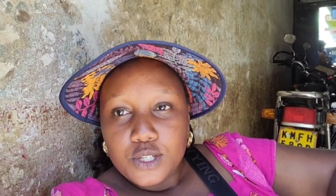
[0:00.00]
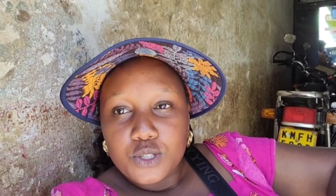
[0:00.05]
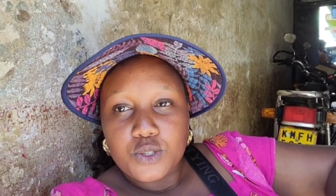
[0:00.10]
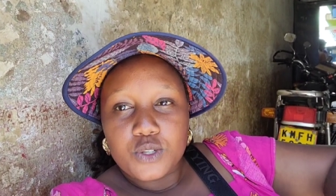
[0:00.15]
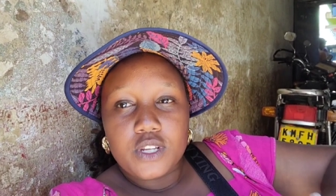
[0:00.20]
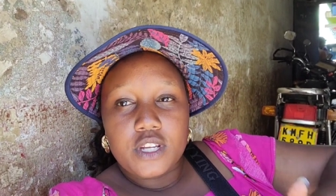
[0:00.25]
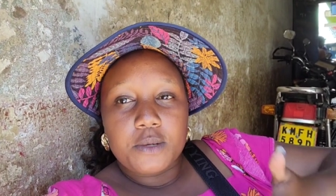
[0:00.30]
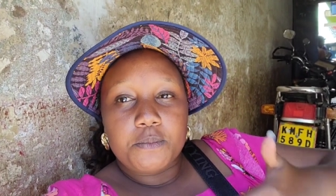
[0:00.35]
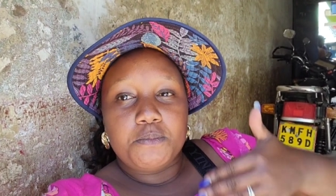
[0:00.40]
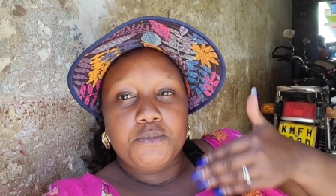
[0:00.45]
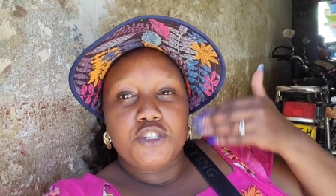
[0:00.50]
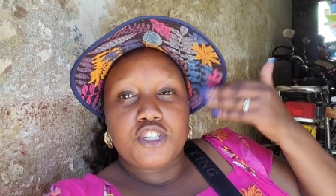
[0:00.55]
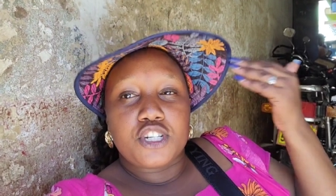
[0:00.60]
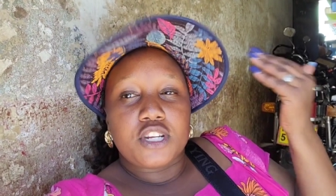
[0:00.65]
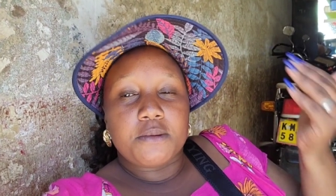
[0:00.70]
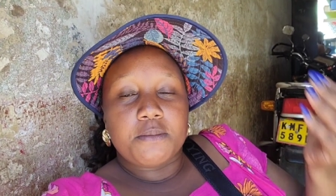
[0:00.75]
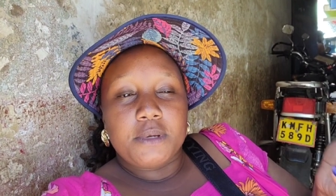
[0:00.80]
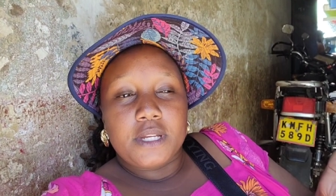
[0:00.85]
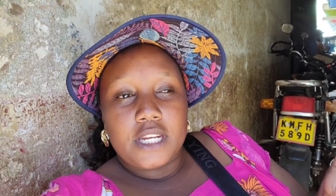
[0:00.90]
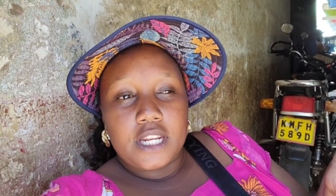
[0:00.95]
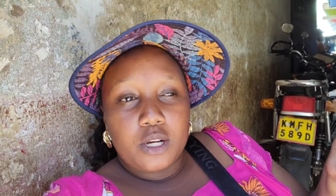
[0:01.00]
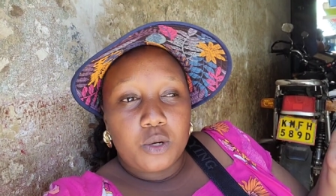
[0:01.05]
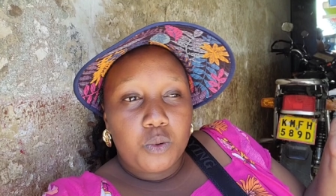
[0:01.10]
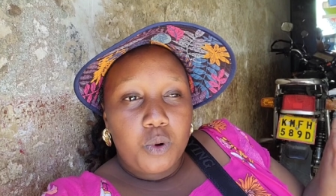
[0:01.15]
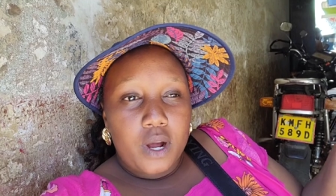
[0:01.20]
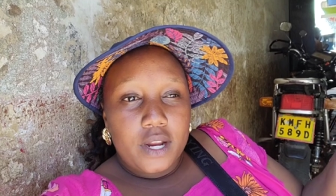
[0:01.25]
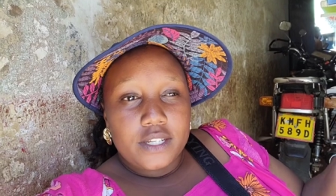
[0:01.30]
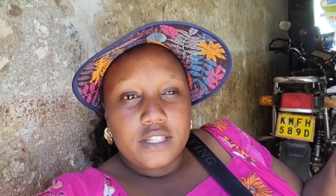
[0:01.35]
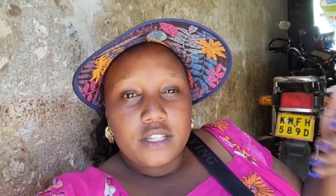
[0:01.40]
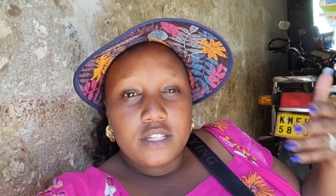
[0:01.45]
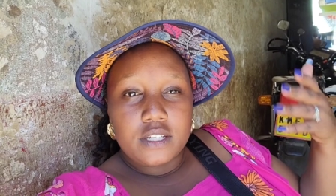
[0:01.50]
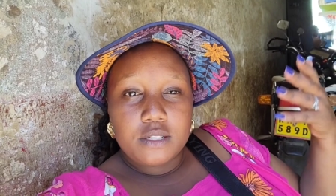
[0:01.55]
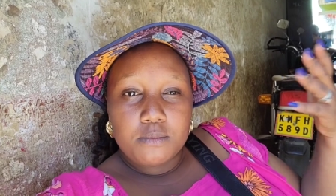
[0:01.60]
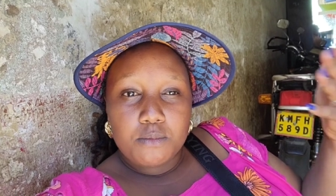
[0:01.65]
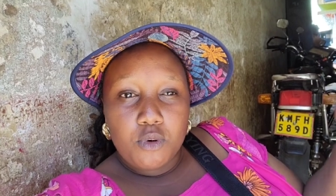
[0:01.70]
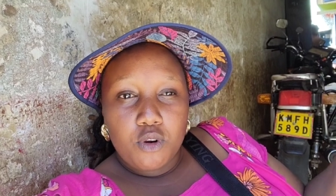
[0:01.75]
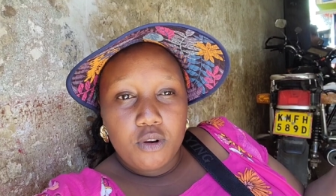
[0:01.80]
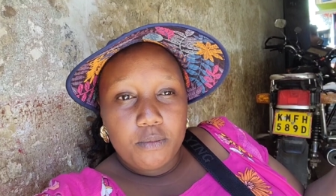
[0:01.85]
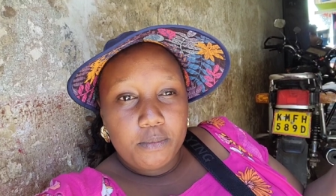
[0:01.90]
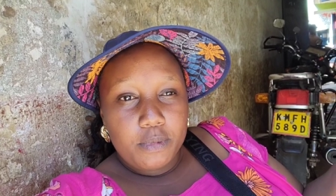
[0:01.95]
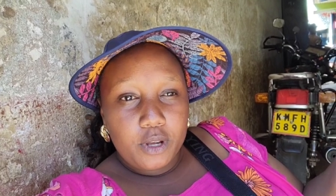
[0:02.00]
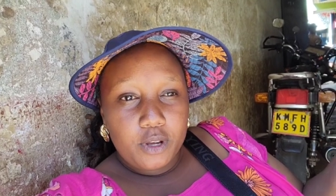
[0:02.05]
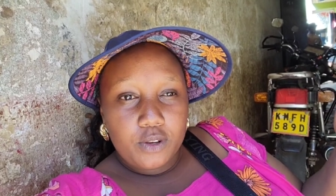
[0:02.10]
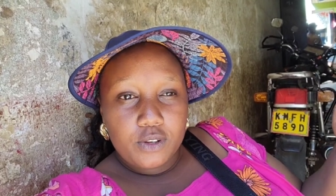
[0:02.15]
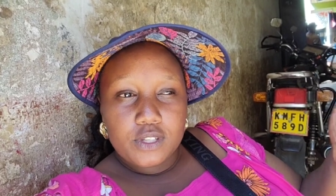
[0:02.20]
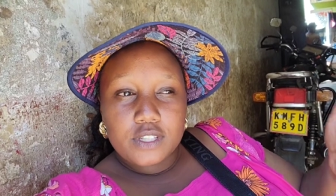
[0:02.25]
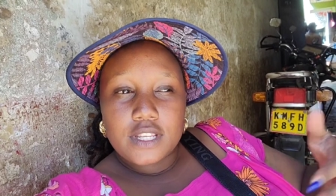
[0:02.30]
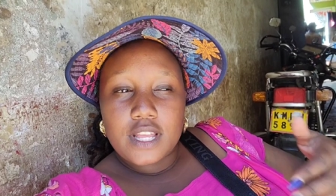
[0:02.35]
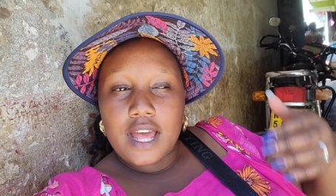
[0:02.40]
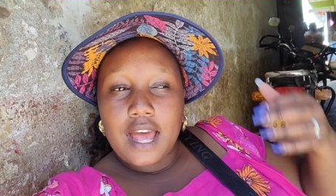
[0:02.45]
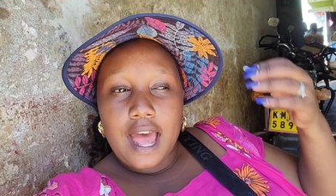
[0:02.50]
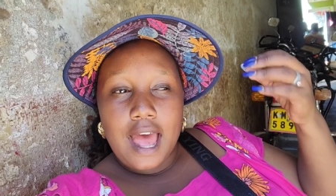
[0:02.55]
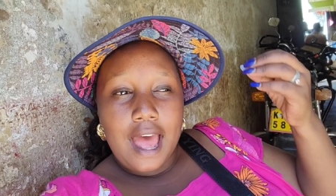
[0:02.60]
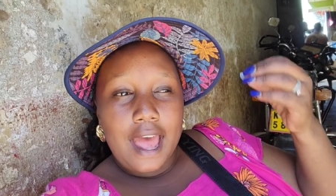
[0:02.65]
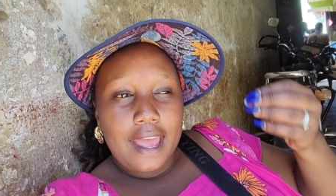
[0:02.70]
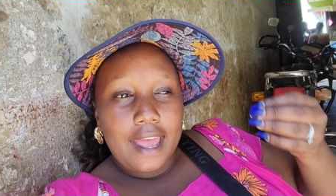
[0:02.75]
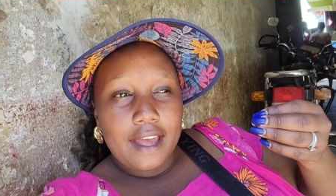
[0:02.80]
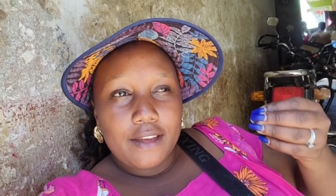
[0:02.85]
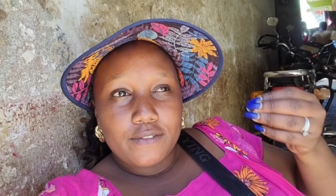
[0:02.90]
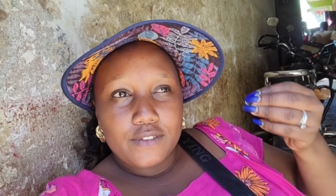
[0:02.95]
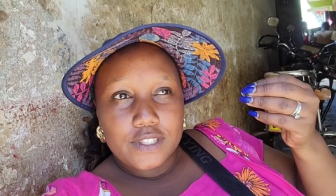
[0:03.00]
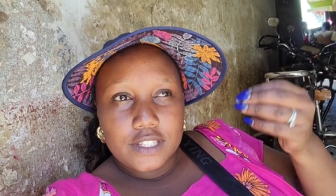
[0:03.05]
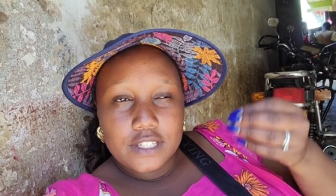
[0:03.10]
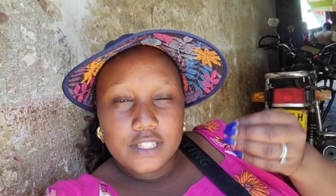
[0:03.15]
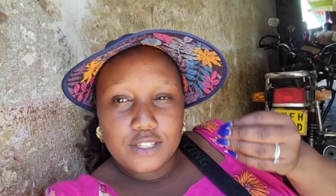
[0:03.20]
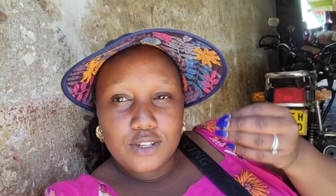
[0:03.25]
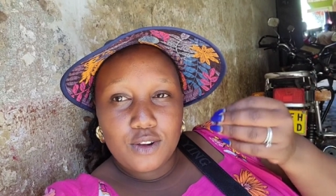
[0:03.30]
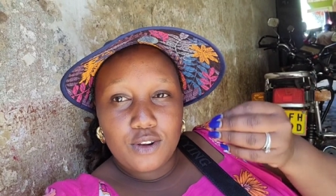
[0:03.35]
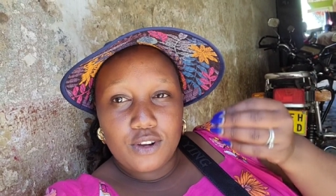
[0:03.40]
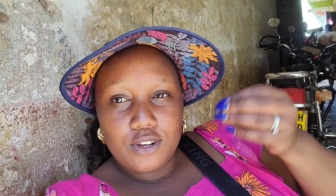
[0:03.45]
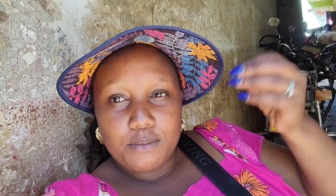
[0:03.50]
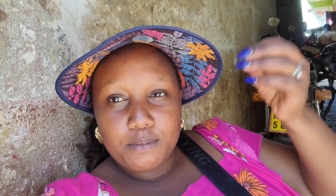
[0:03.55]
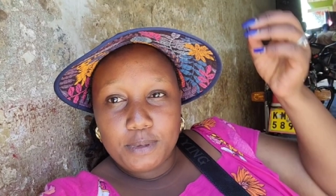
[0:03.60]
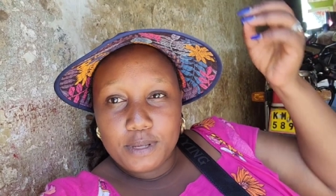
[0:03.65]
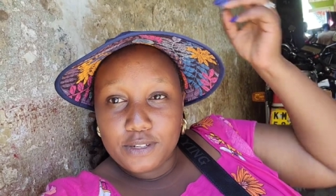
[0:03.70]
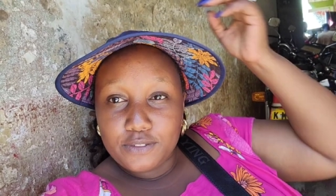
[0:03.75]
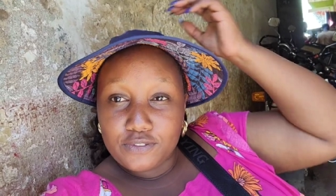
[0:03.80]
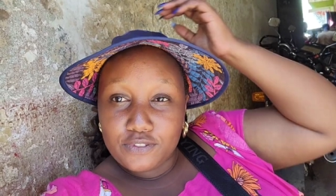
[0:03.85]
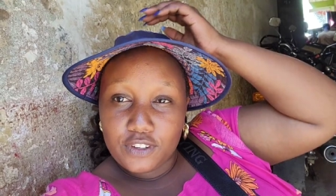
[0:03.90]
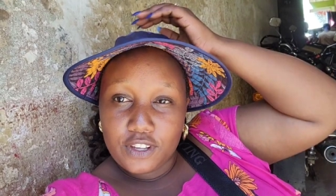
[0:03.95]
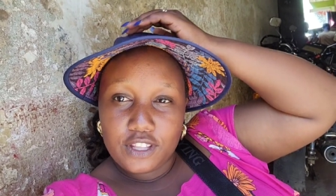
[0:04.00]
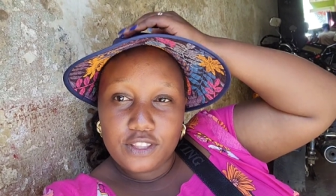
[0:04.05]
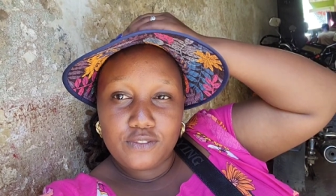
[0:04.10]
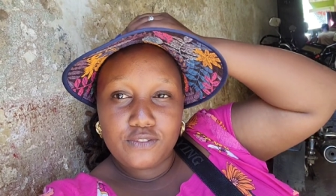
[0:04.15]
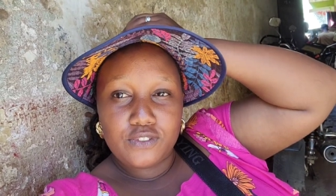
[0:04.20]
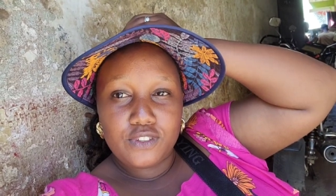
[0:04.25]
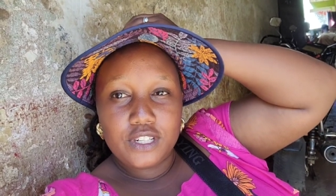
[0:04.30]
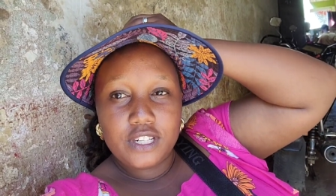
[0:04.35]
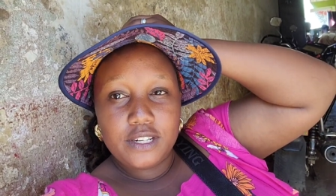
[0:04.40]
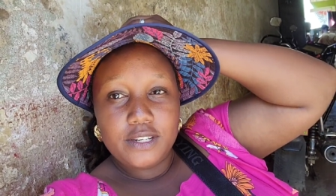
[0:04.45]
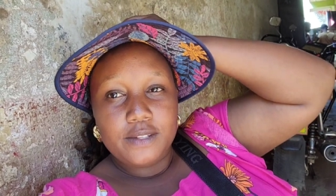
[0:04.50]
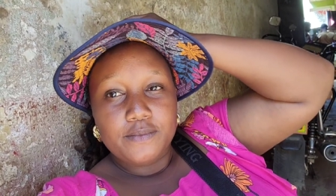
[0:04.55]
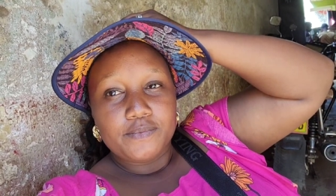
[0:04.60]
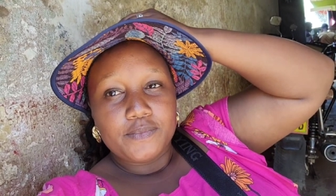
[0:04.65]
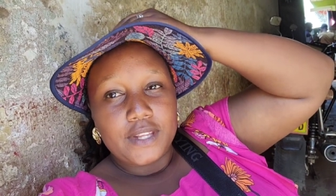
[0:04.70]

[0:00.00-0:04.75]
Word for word: to keep dreaming and wanting more because I have seen God being faithful